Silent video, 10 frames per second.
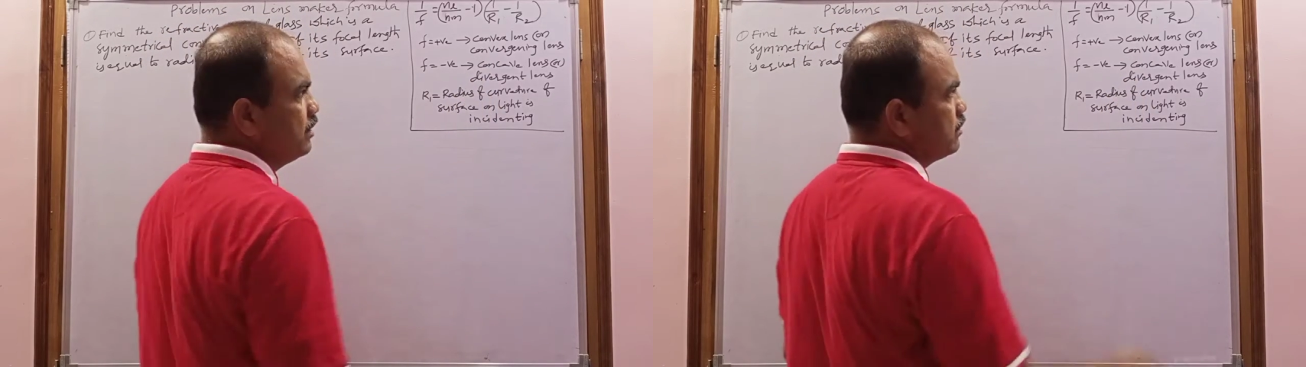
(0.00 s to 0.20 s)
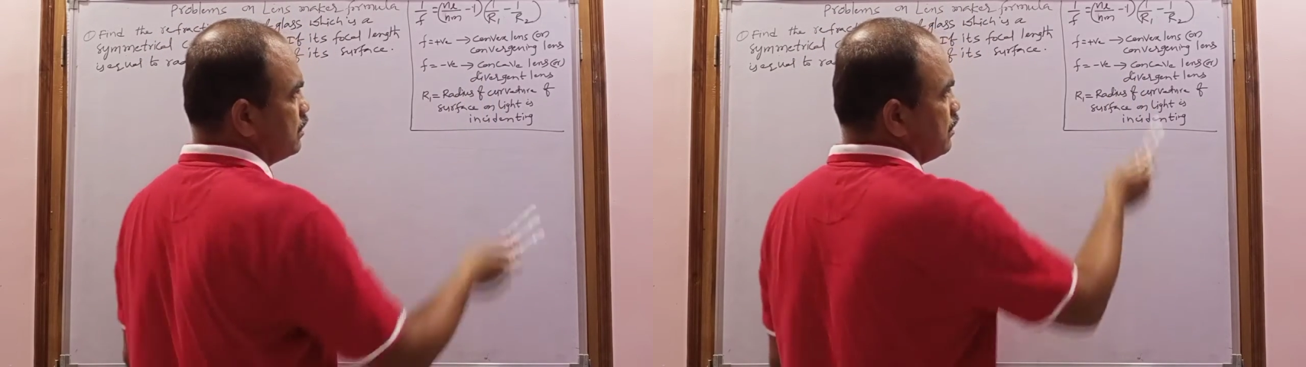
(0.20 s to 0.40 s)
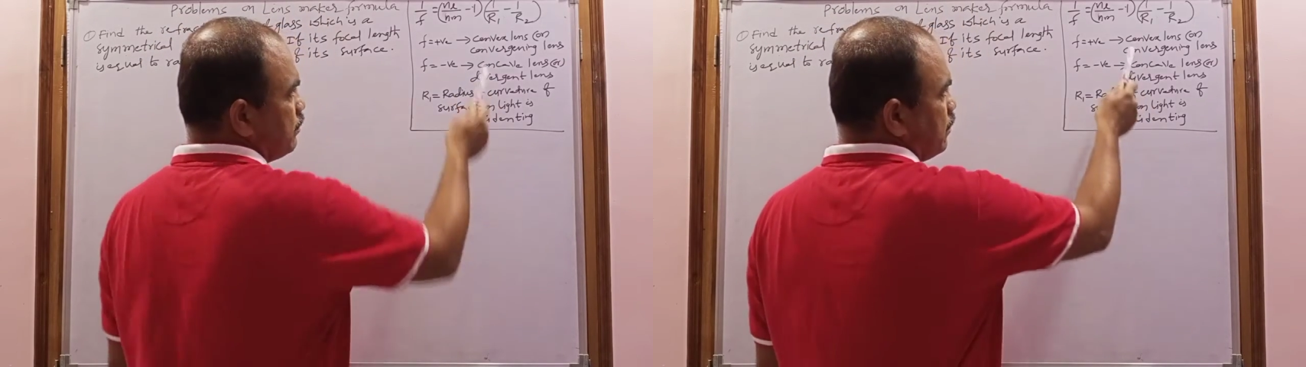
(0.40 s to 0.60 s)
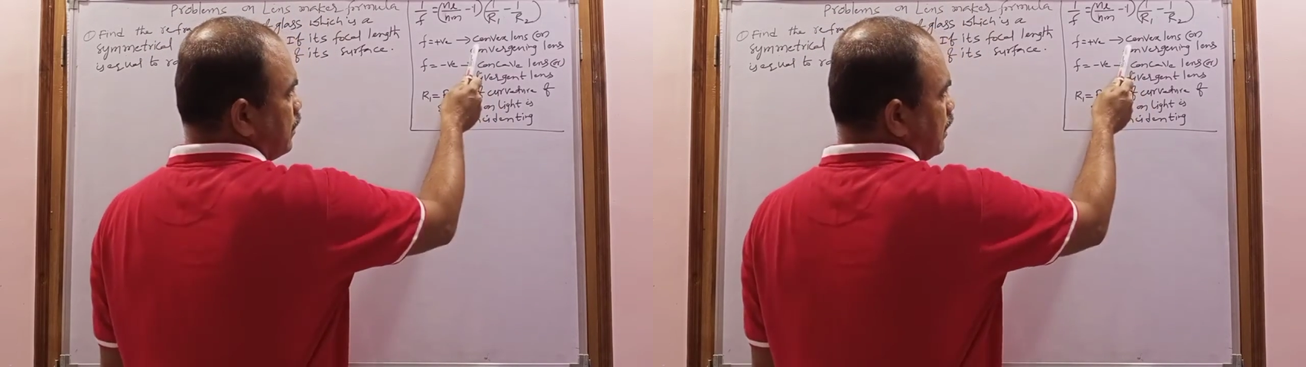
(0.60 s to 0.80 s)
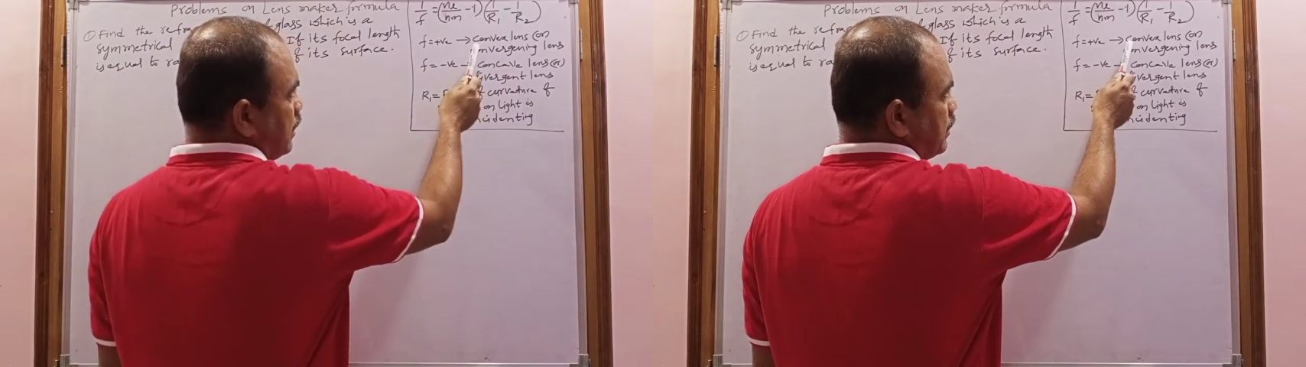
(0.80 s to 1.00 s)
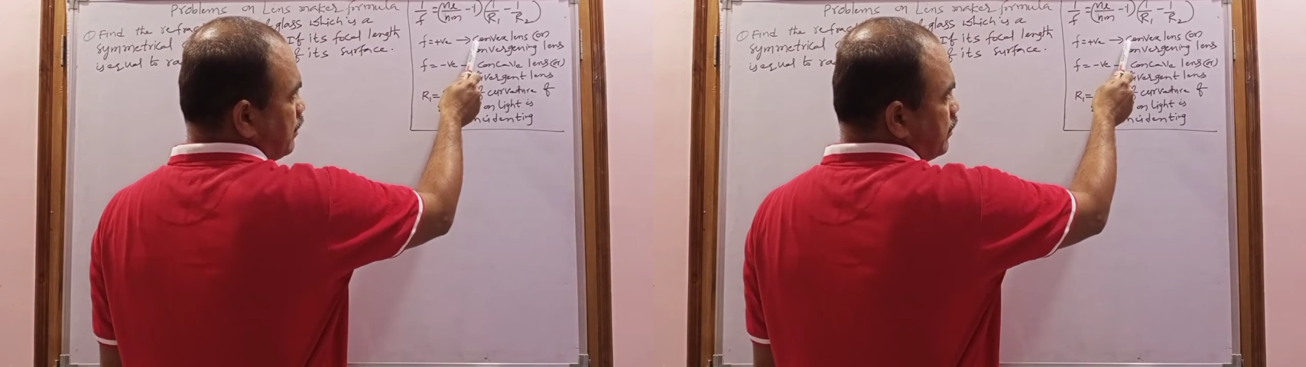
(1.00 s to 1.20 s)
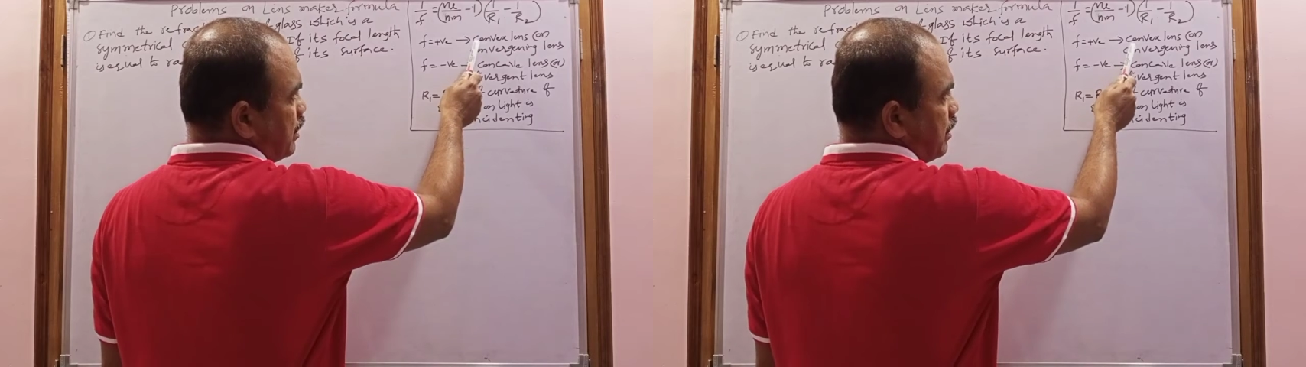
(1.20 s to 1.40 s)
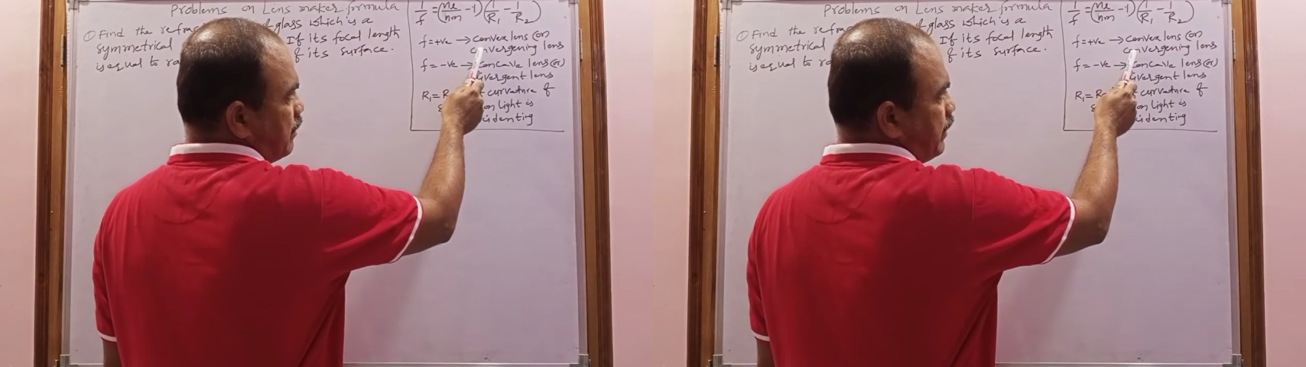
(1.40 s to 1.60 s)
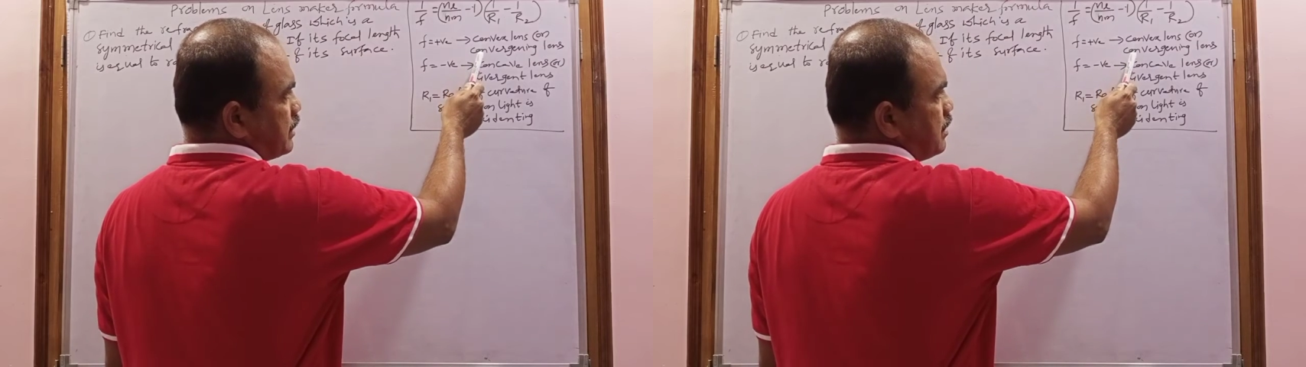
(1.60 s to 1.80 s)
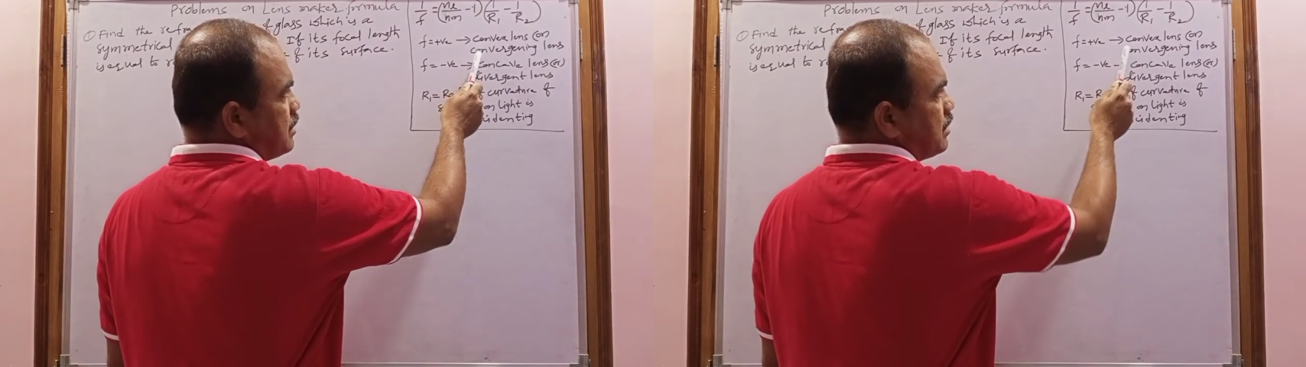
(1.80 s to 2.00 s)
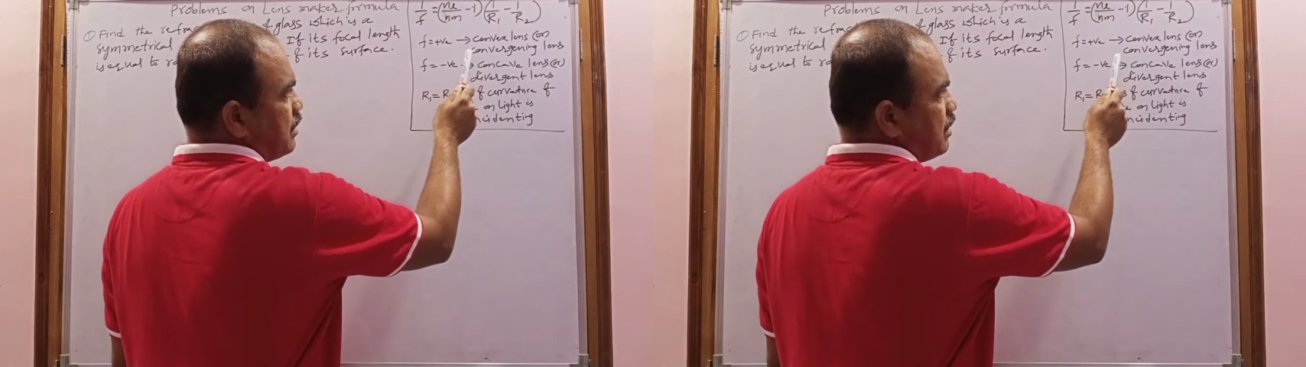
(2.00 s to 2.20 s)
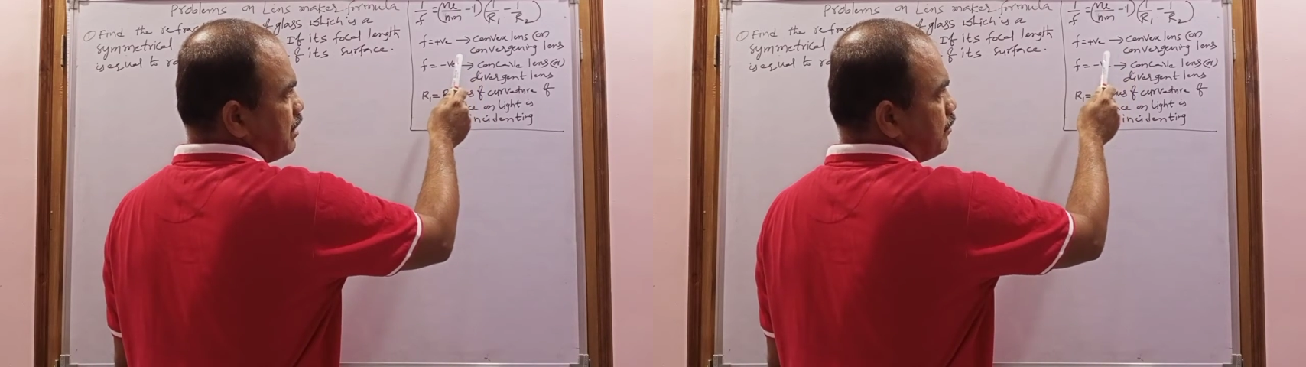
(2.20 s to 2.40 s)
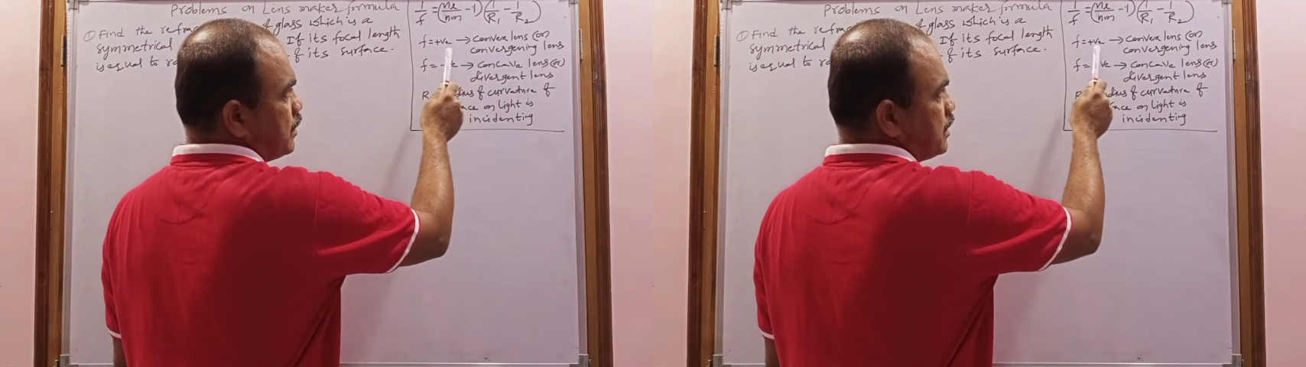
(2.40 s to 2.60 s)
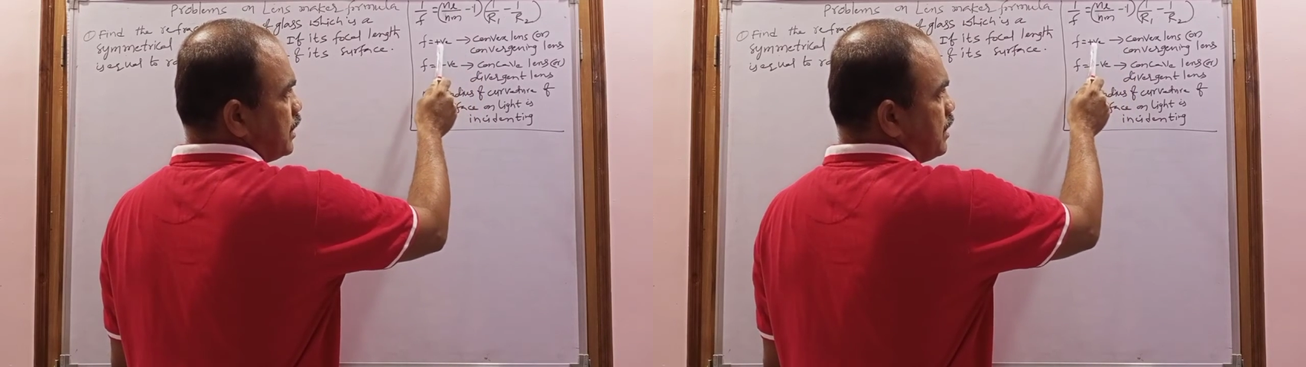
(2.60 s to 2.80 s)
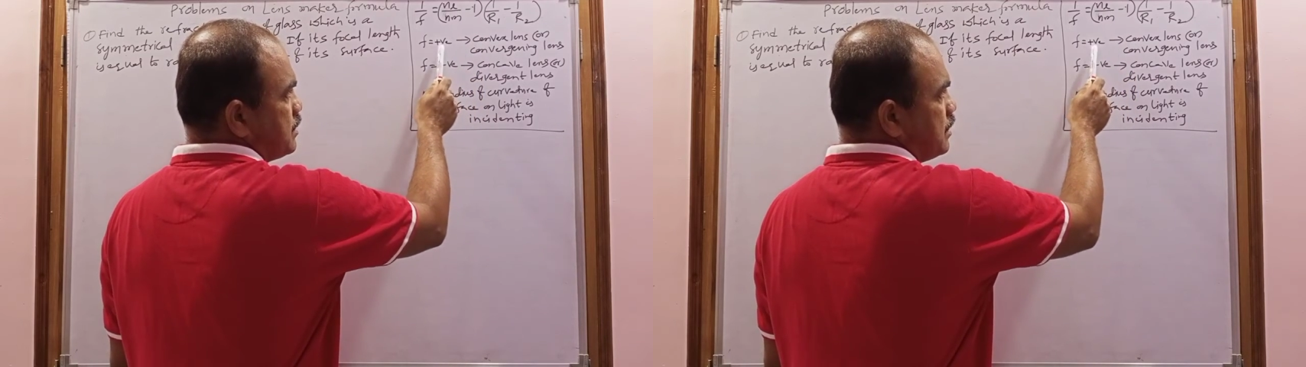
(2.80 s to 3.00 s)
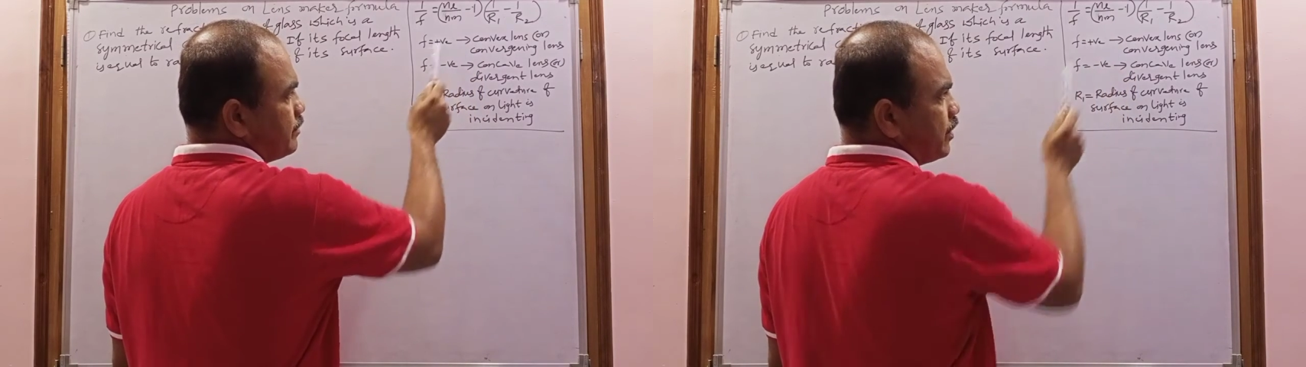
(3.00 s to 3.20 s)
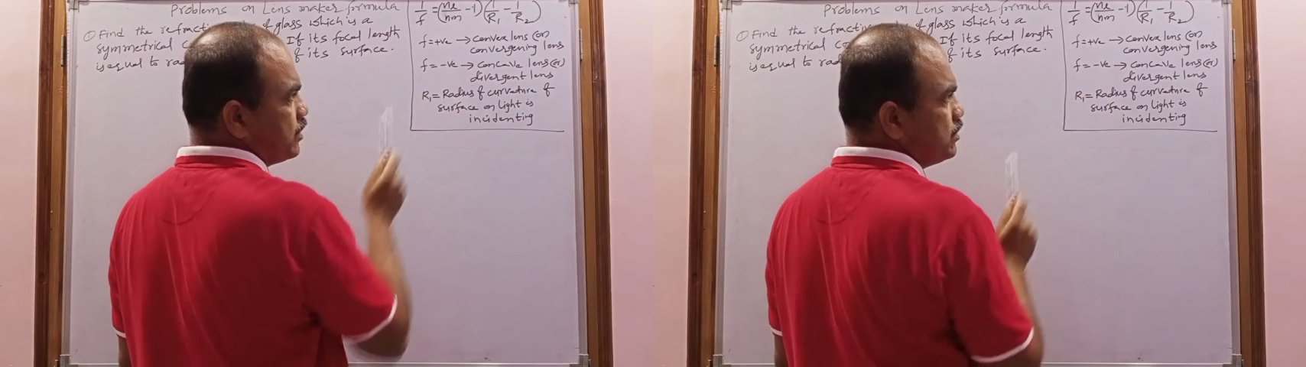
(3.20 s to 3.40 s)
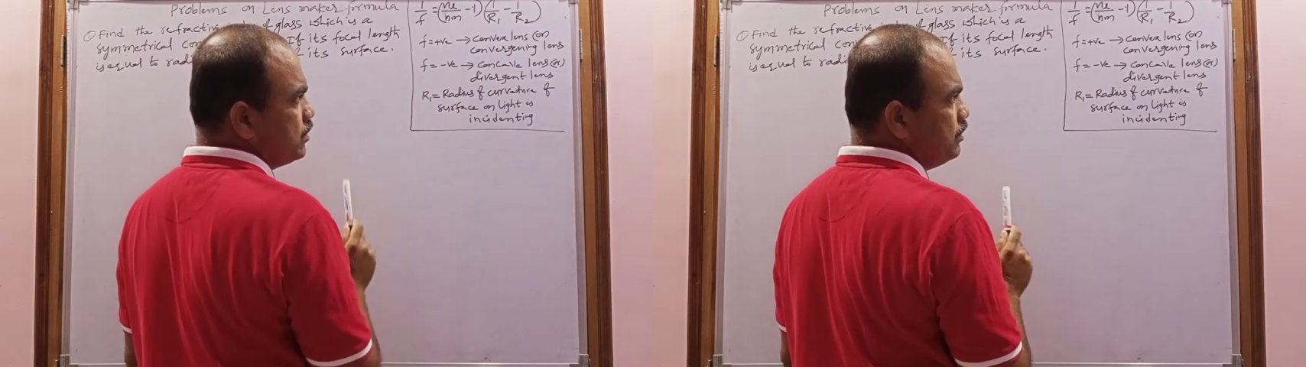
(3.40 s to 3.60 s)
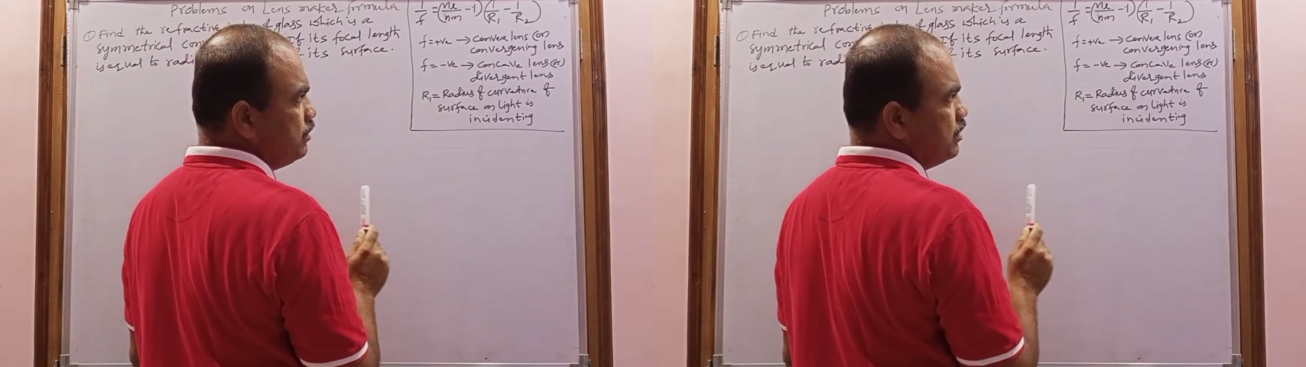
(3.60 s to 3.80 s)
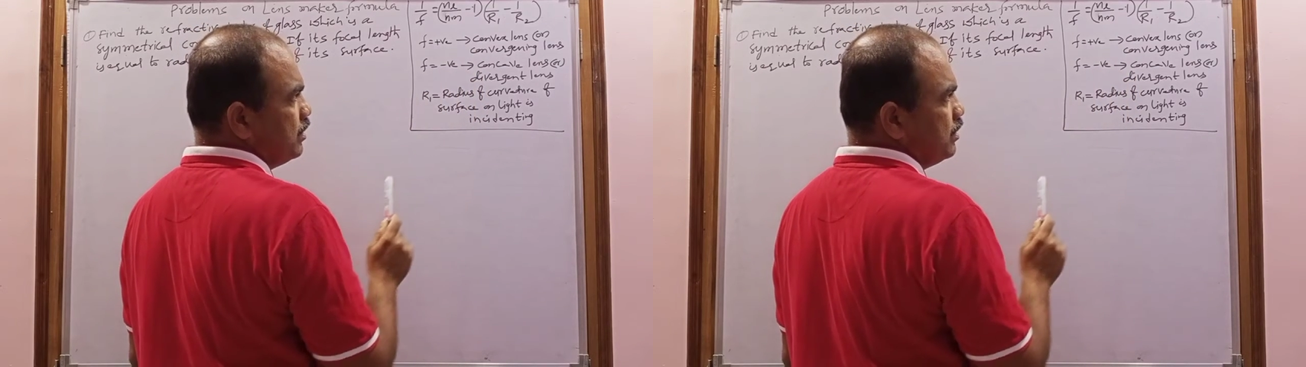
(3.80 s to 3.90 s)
So the focal length of the convex lens or converging lens is positive.